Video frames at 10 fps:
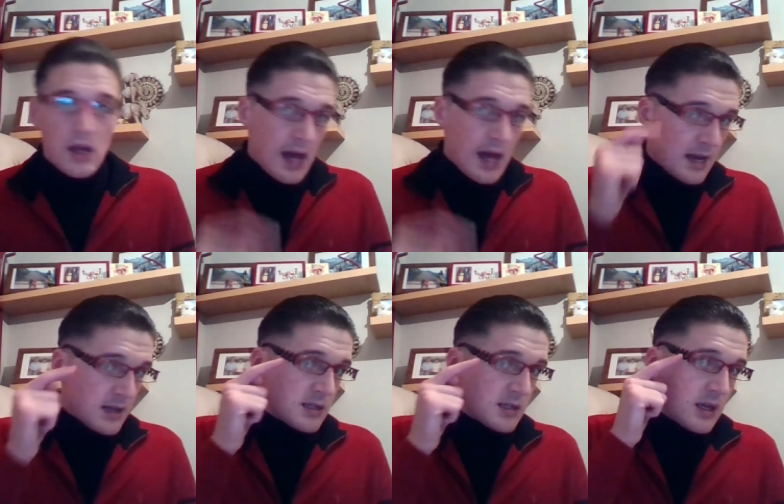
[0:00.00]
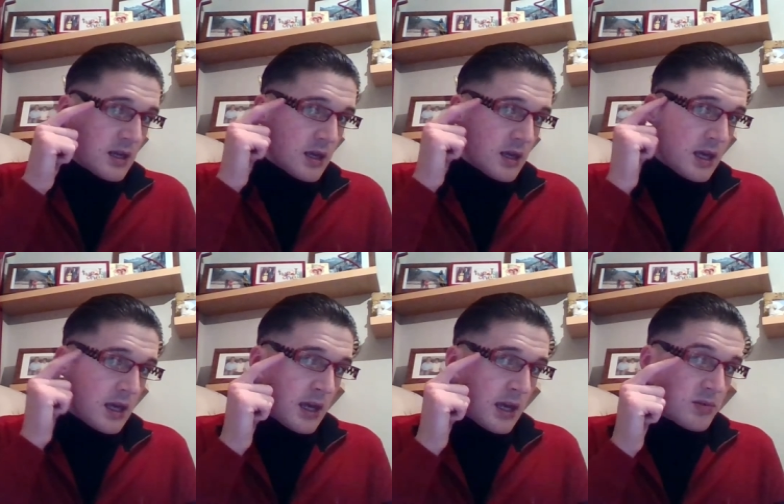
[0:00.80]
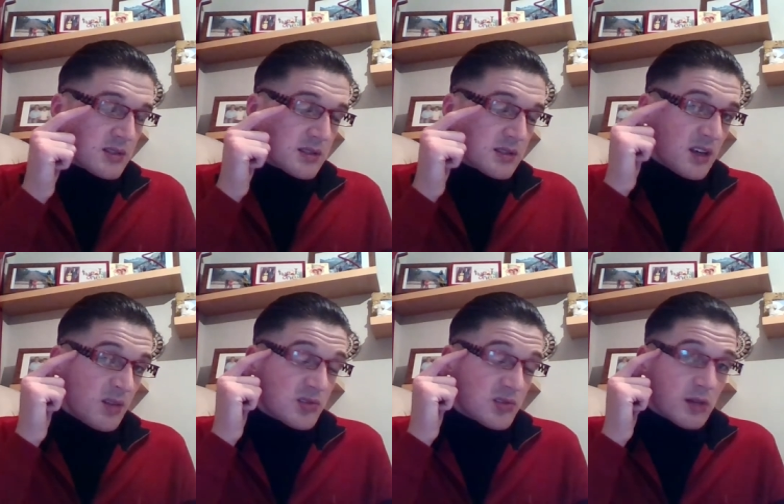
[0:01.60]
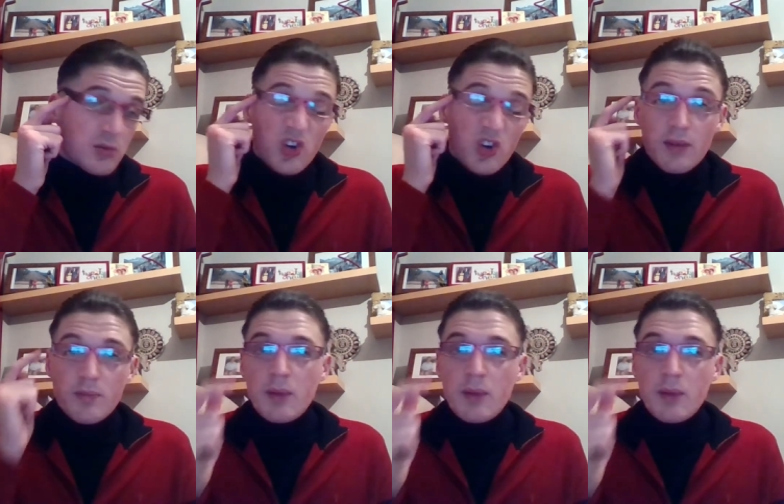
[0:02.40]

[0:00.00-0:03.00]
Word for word: And it was it was great.